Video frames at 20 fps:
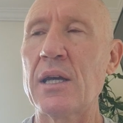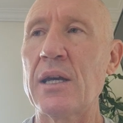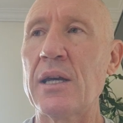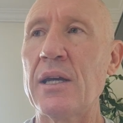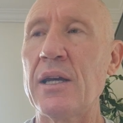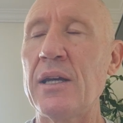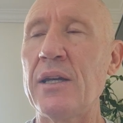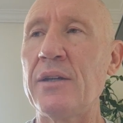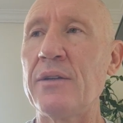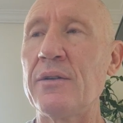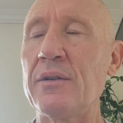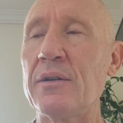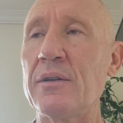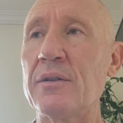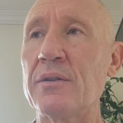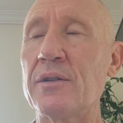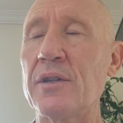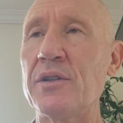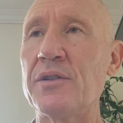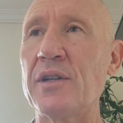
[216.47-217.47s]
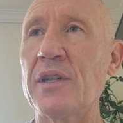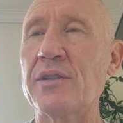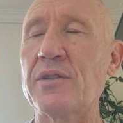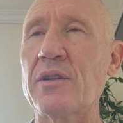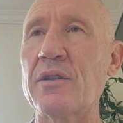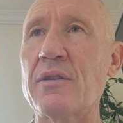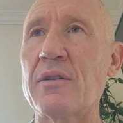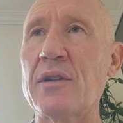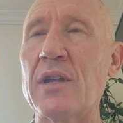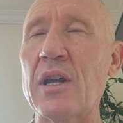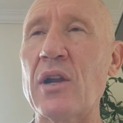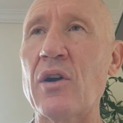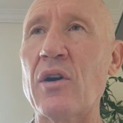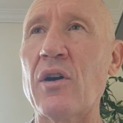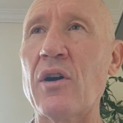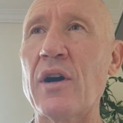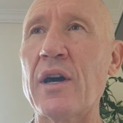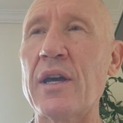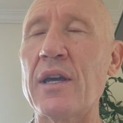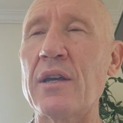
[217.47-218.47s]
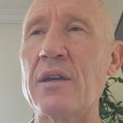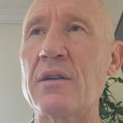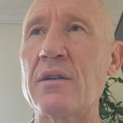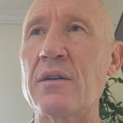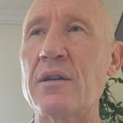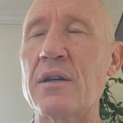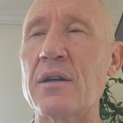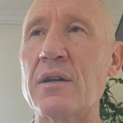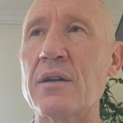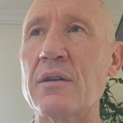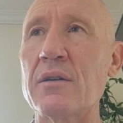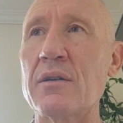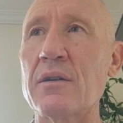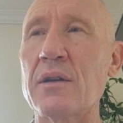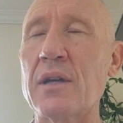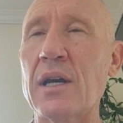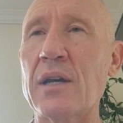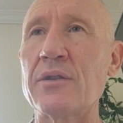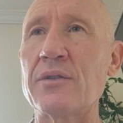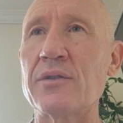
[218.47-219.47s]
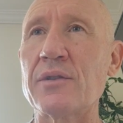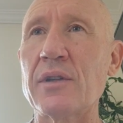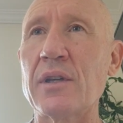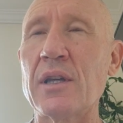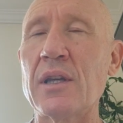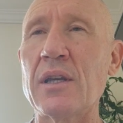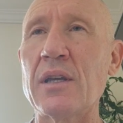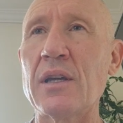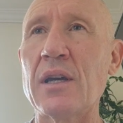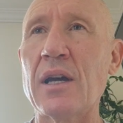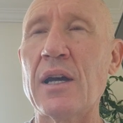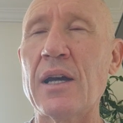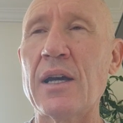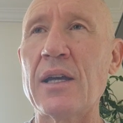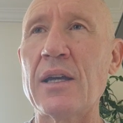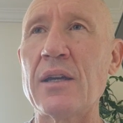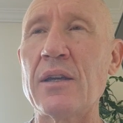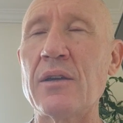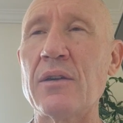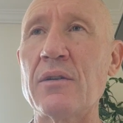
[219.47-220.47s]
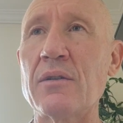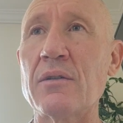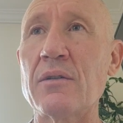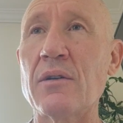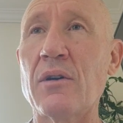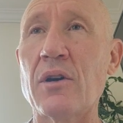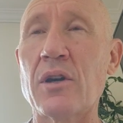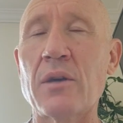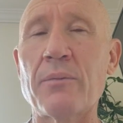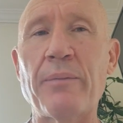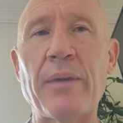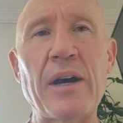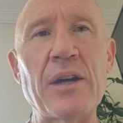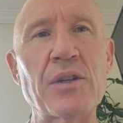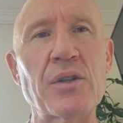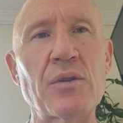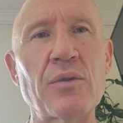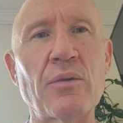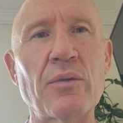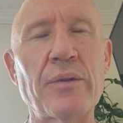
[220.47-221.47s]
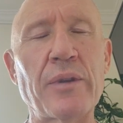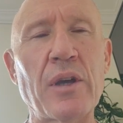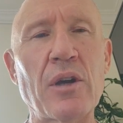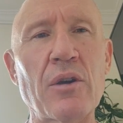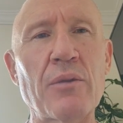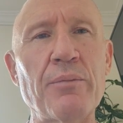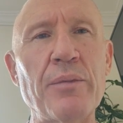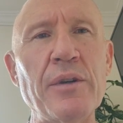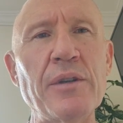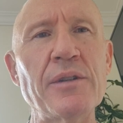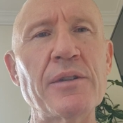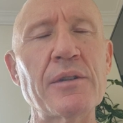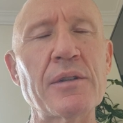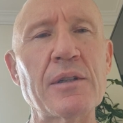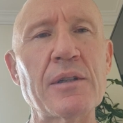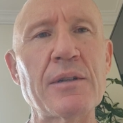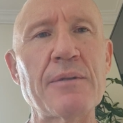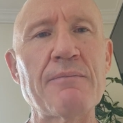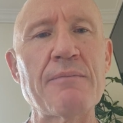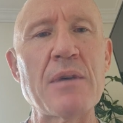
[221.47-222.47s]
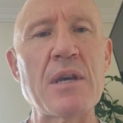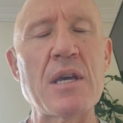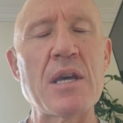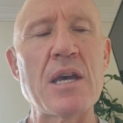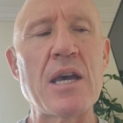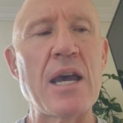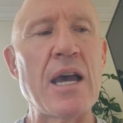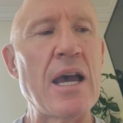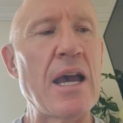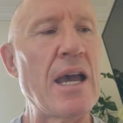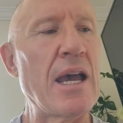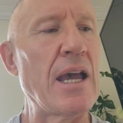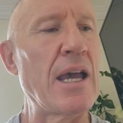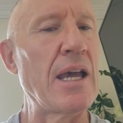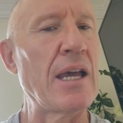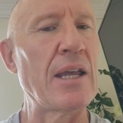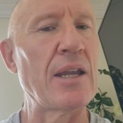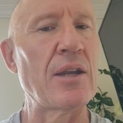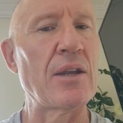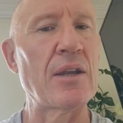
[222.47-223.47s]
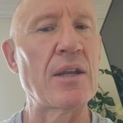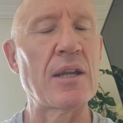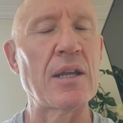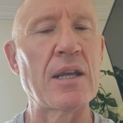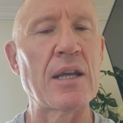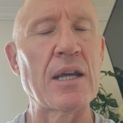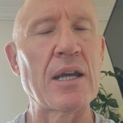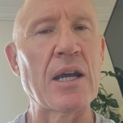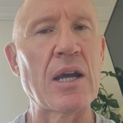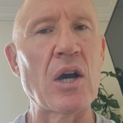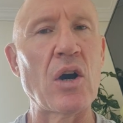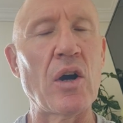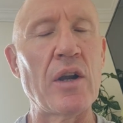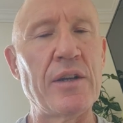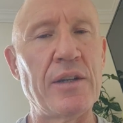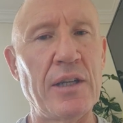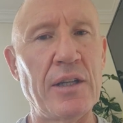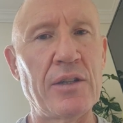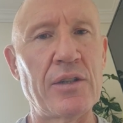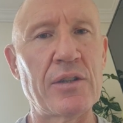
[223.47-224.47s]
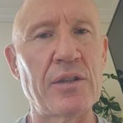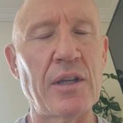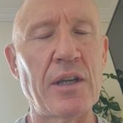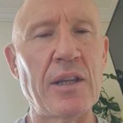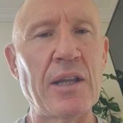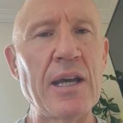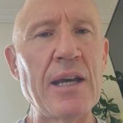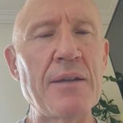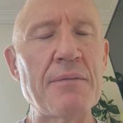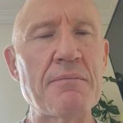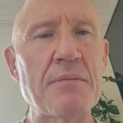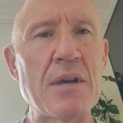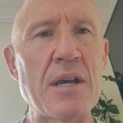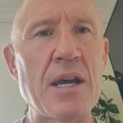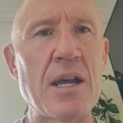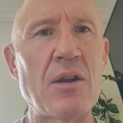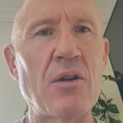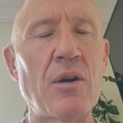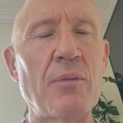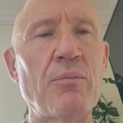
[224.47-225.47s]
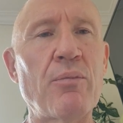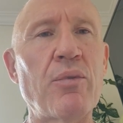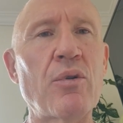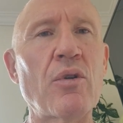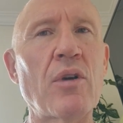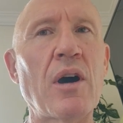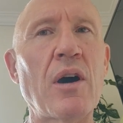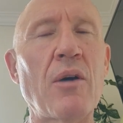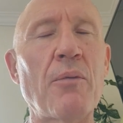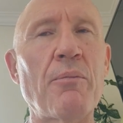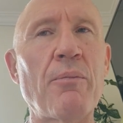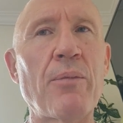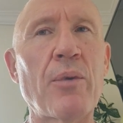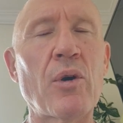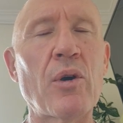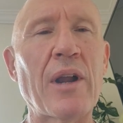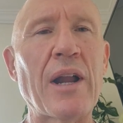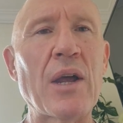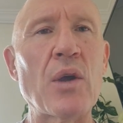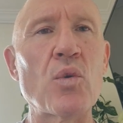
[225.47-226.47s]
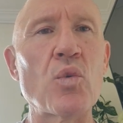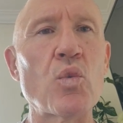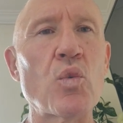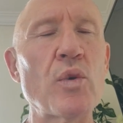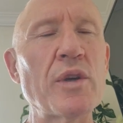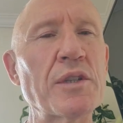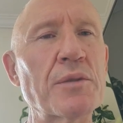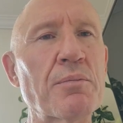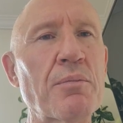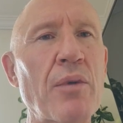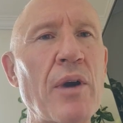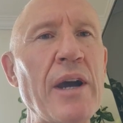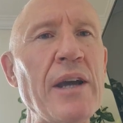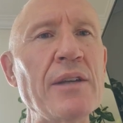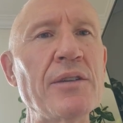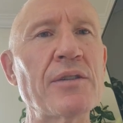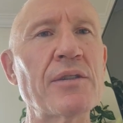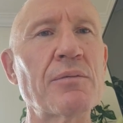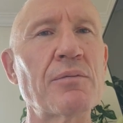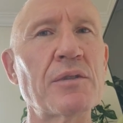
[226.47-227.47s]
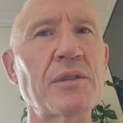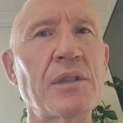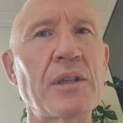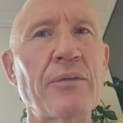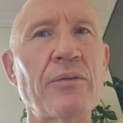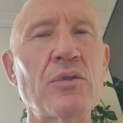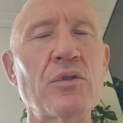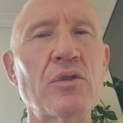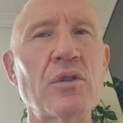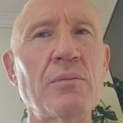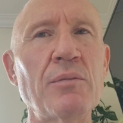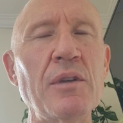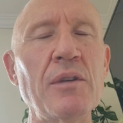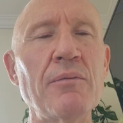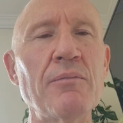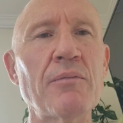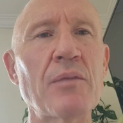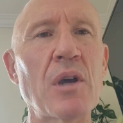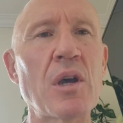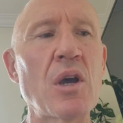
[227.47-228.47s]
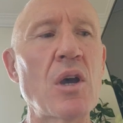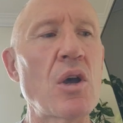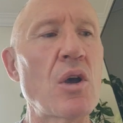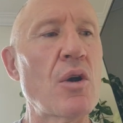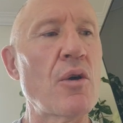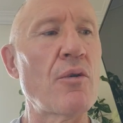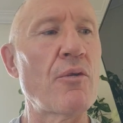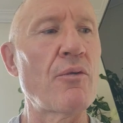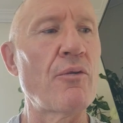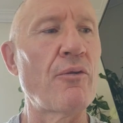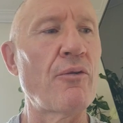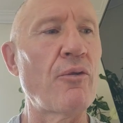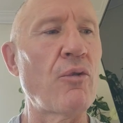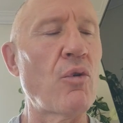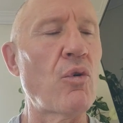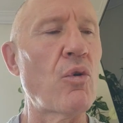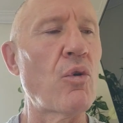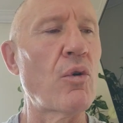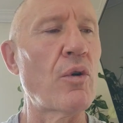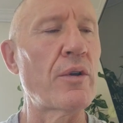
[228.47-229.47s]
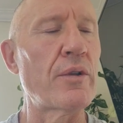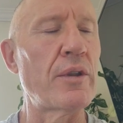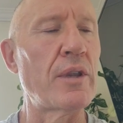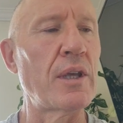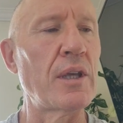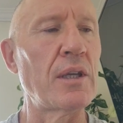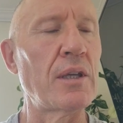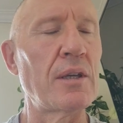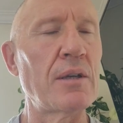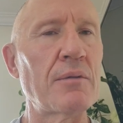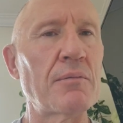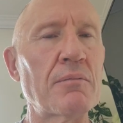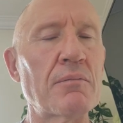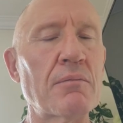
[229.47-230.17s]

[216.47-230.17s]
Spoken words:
he suggested that I go and see a occupational therapist, and I did see that, and I got a wrist brace was given to me for the